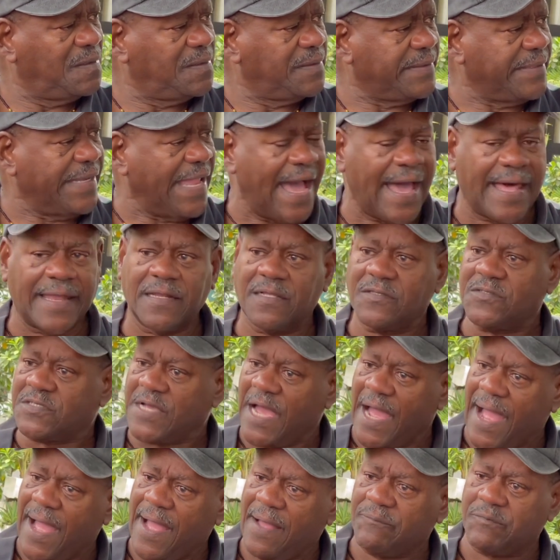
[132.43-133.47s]
Not a
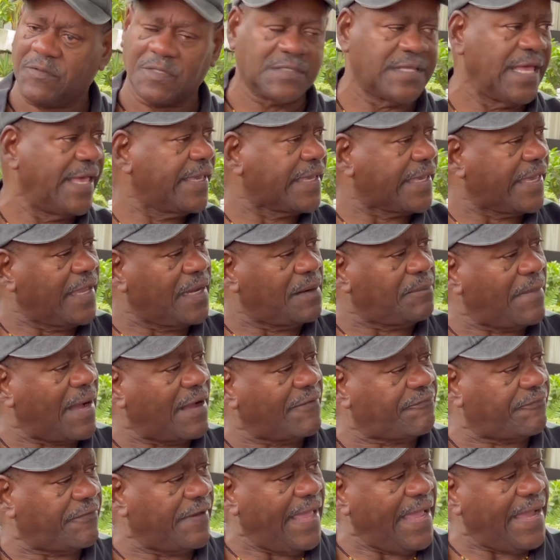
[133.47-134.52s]
job to take care of my
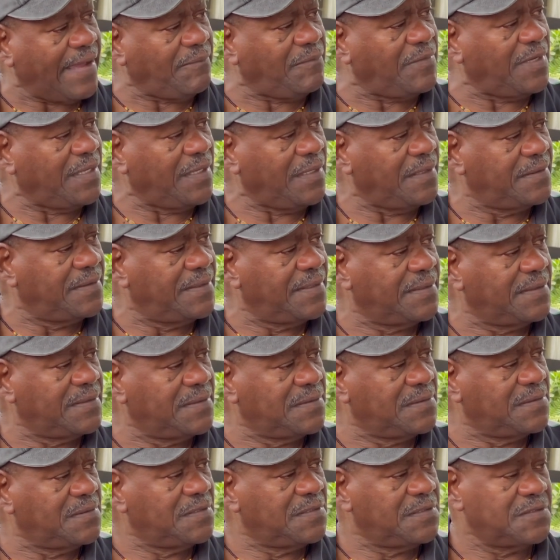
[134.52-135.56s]
family?
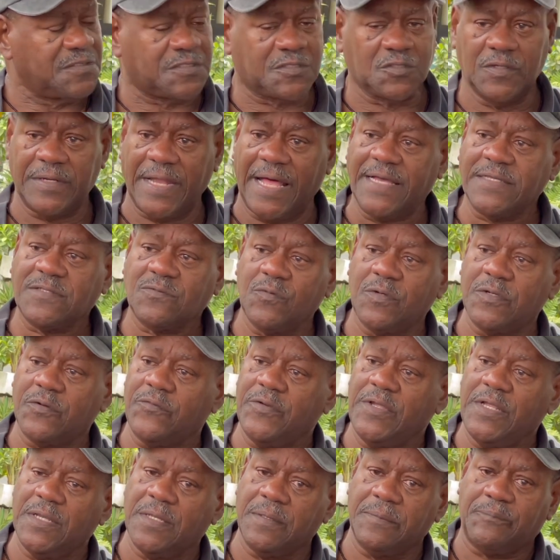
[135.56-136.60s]
So that's what
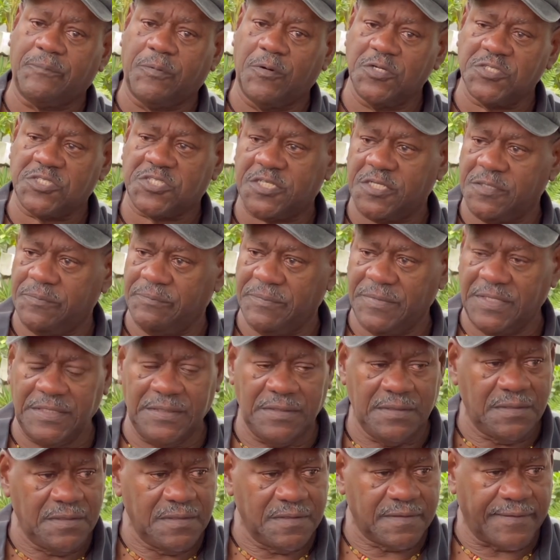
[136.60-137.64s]
really pushed
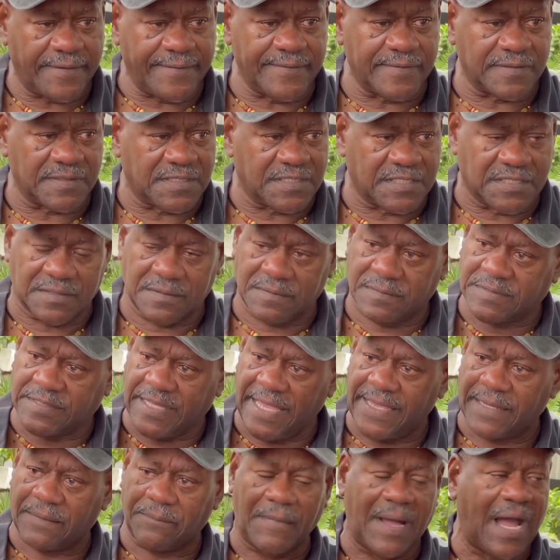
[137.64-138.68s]
me to
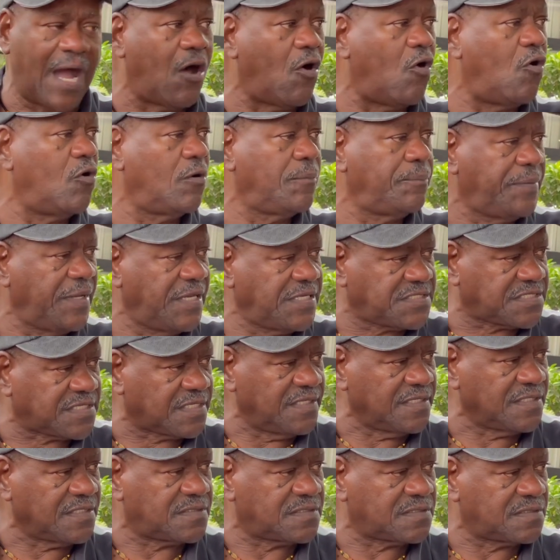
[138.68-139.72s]
think my own
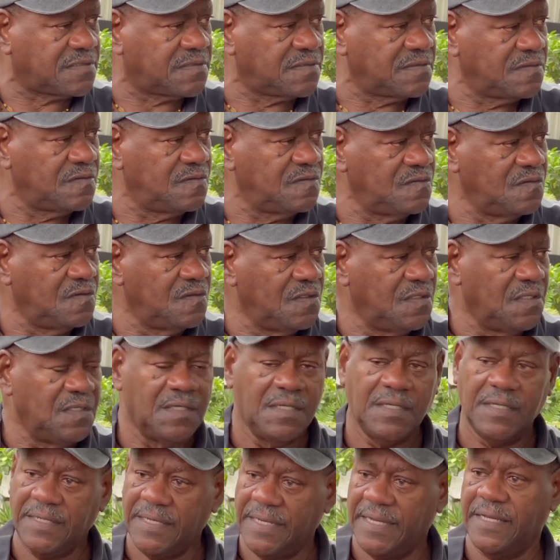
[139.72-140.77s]
business.
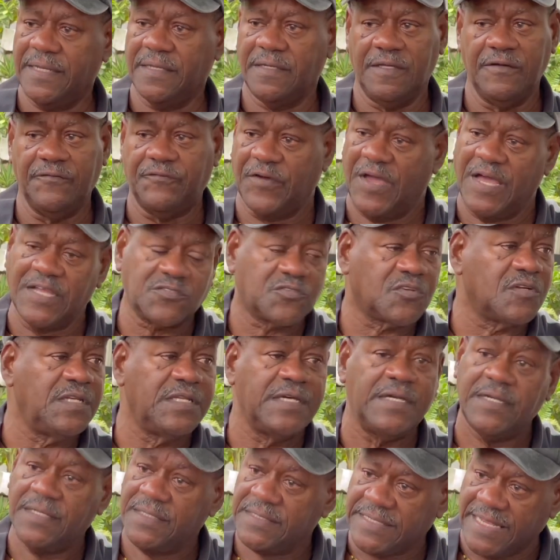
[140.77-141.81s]
And
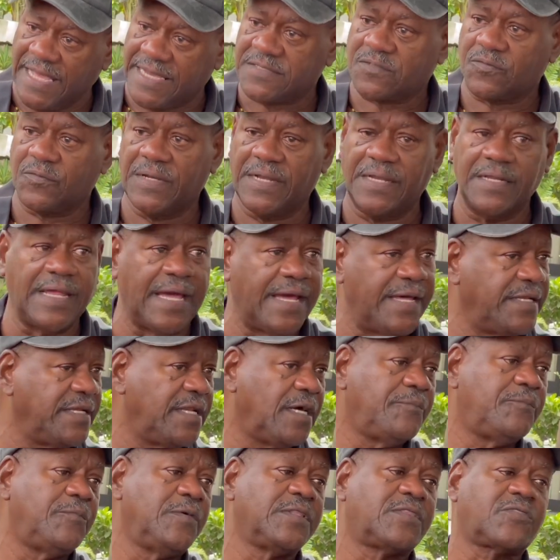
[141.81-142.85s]
eventually, that's what I end
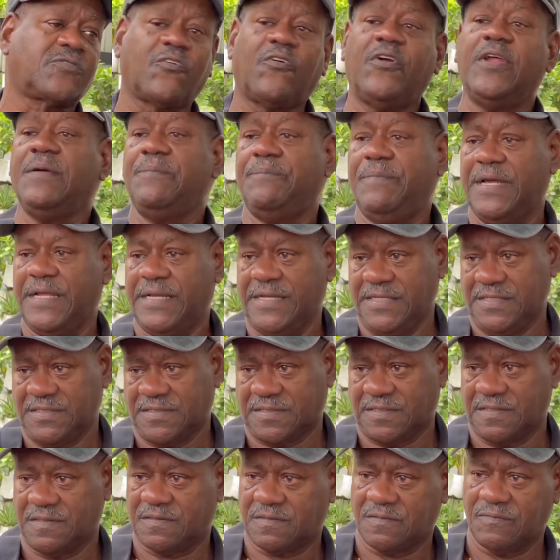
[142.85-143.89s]
up with, three
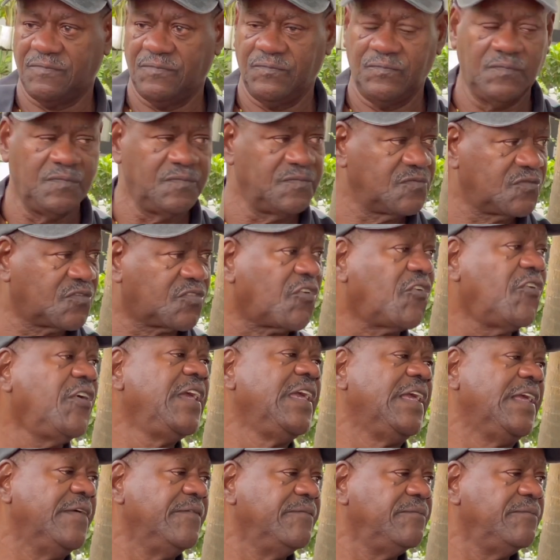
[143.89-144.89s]
businesses. Three.